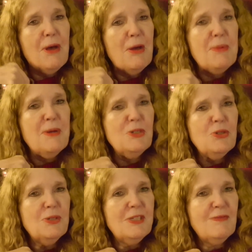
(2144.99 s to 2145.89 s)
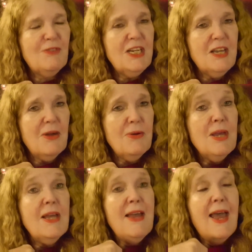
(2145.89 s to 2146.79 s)
Hope you enjoyed this video,
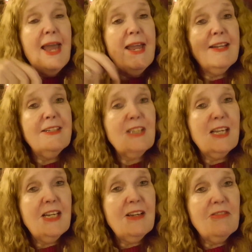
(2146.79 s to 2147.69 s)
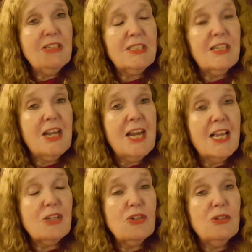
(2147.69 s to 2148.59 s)
and here is the
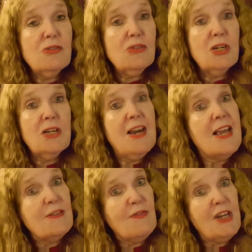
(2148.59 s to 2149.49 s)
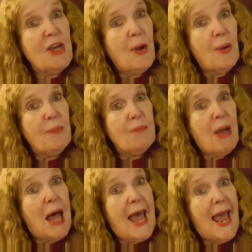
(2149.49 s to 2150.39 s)
connection to the next video.
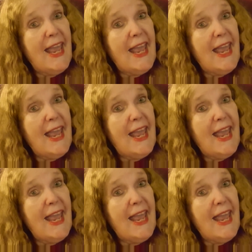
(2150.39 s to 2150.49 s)
Bye.